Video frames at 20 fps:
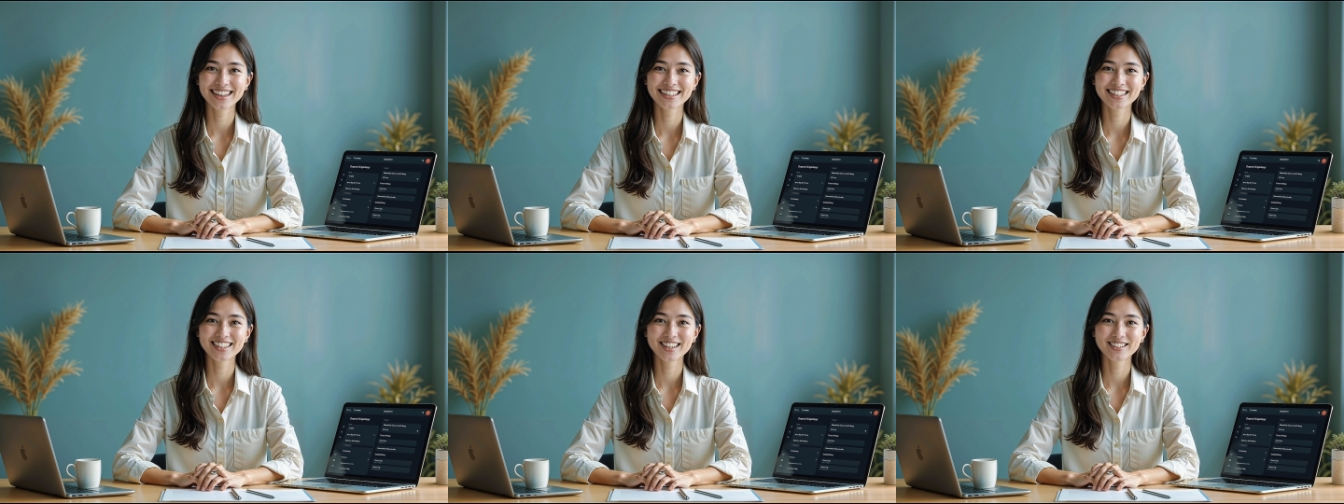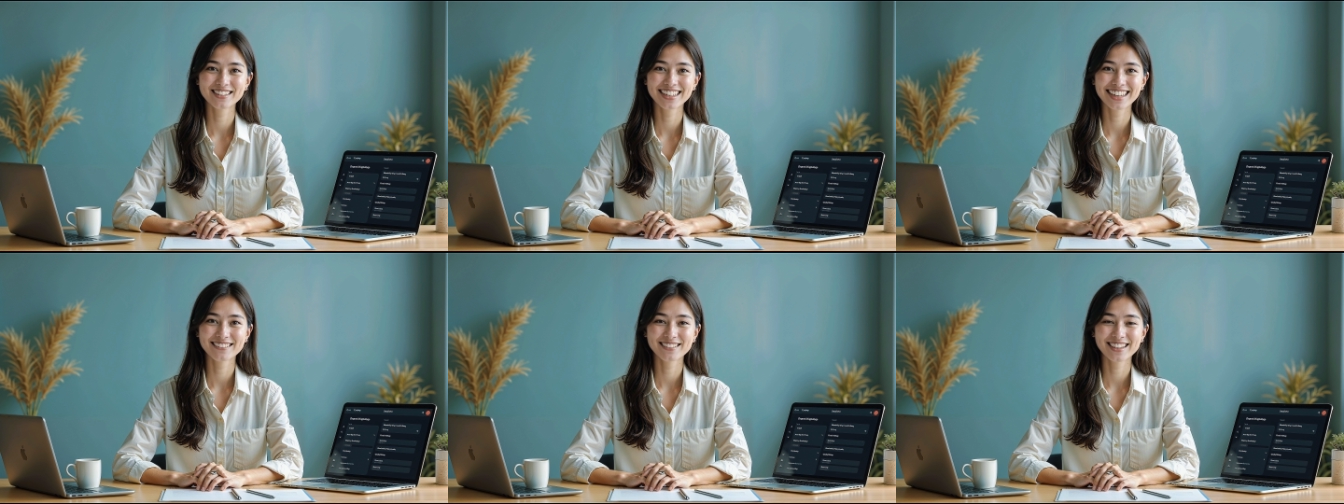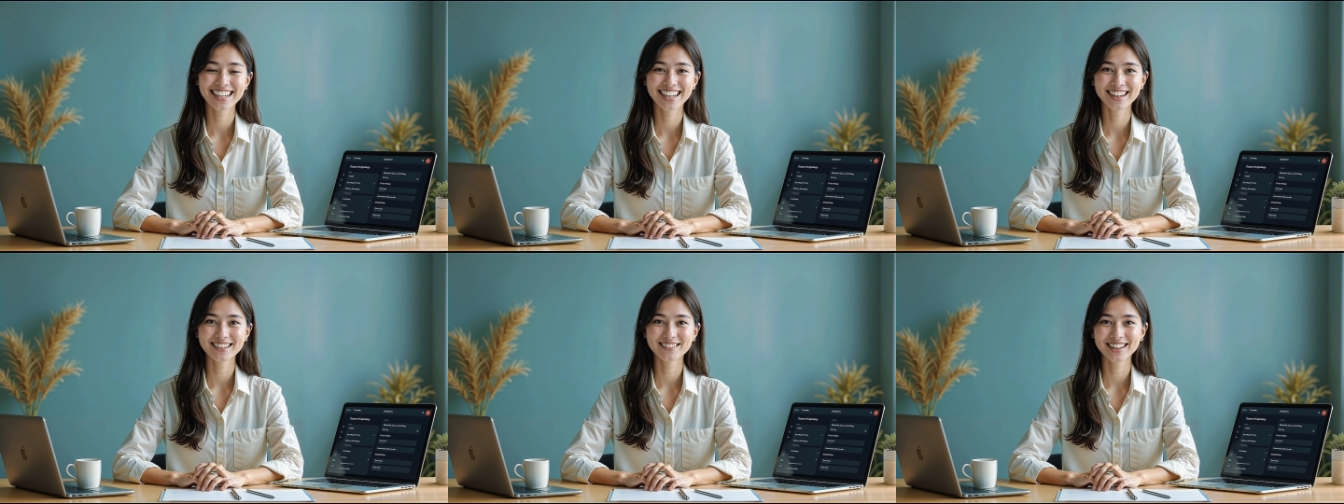
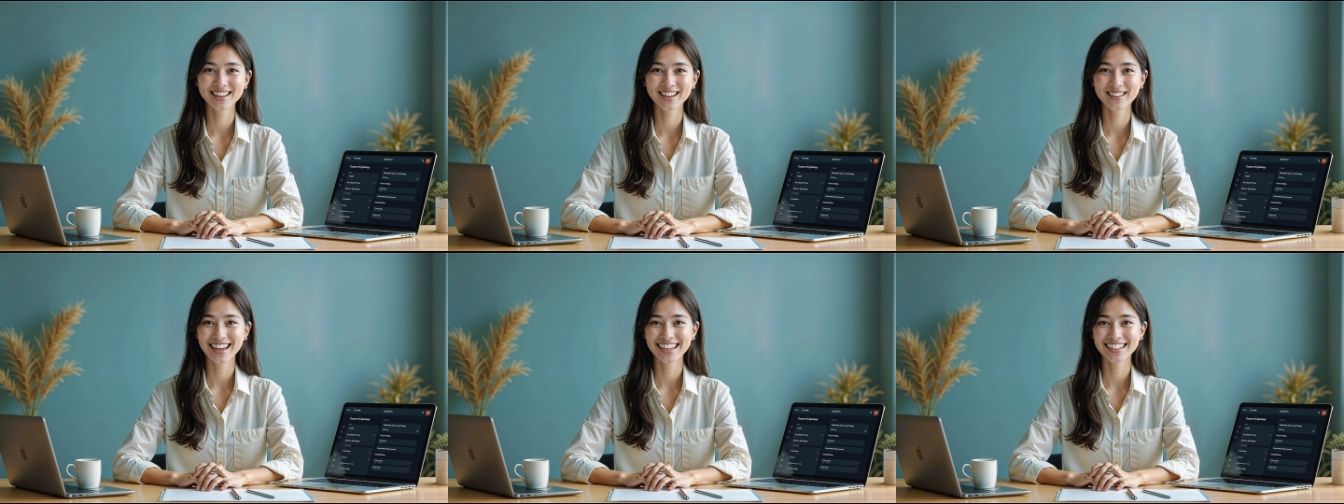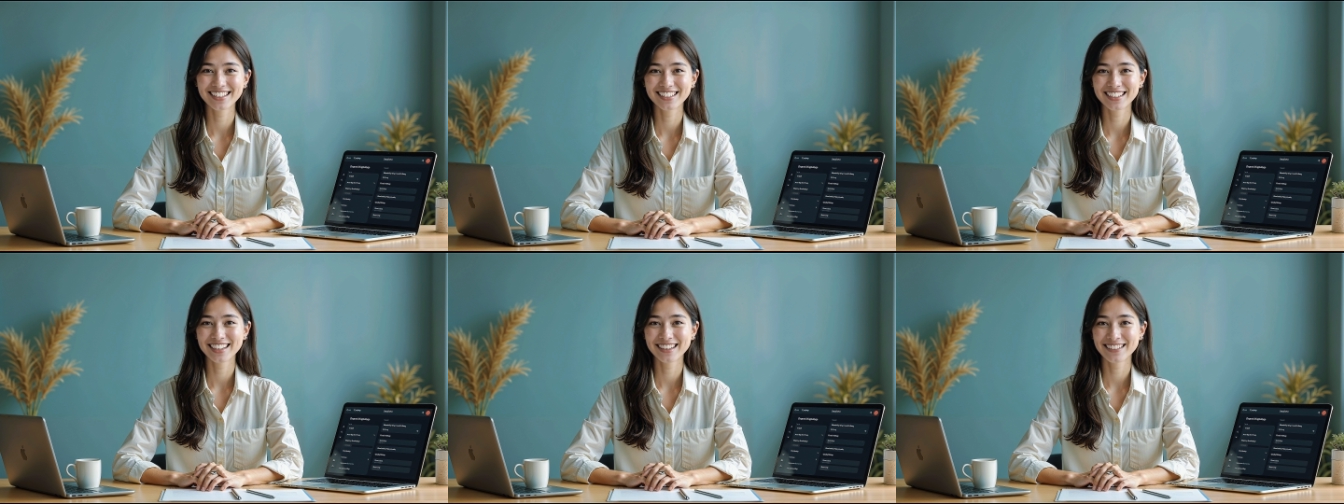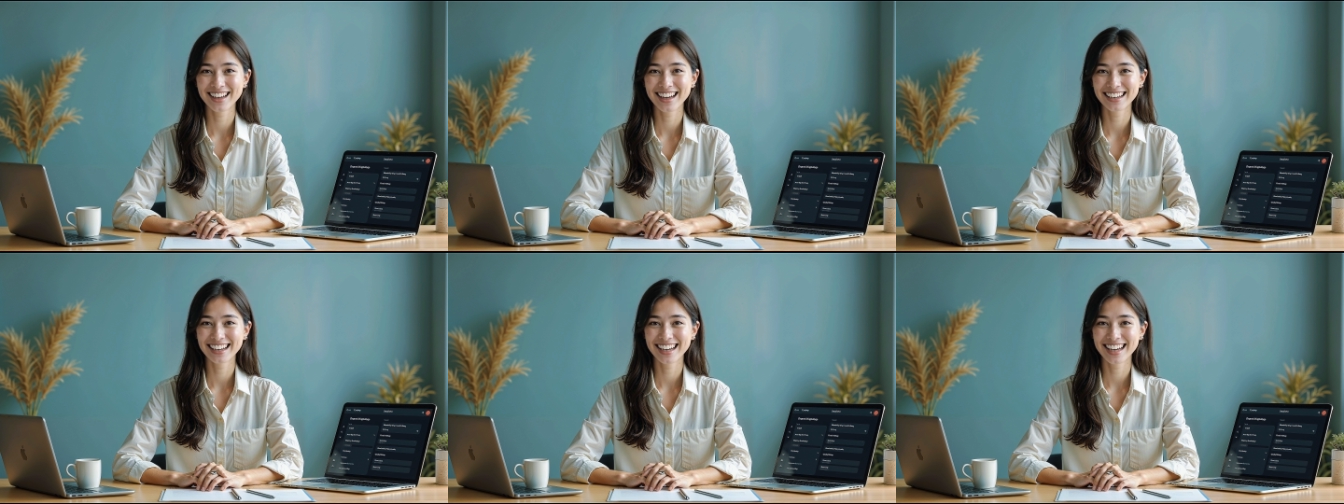UDP request
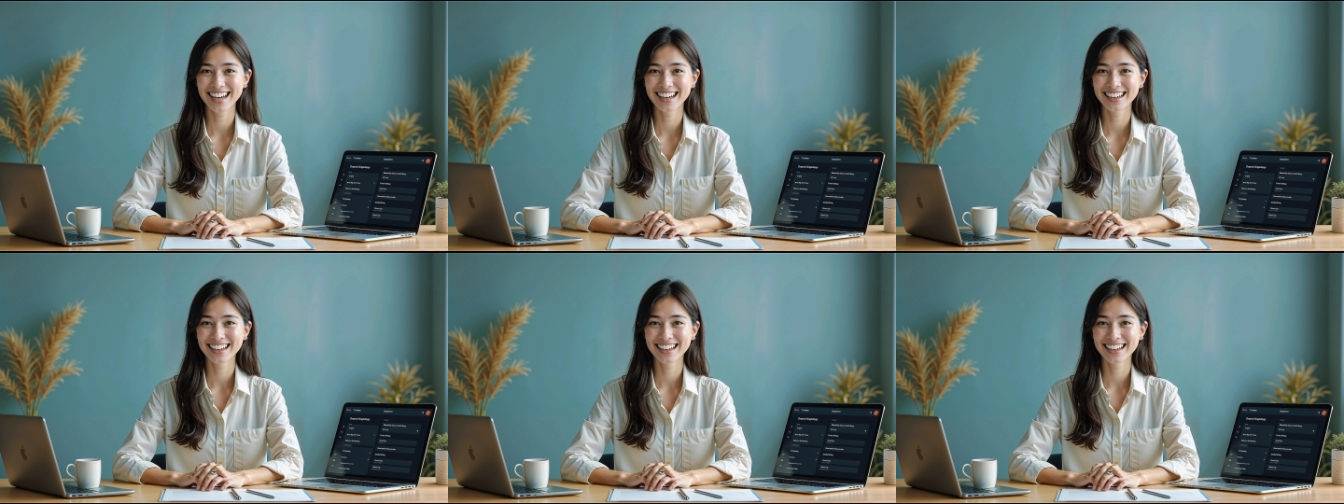server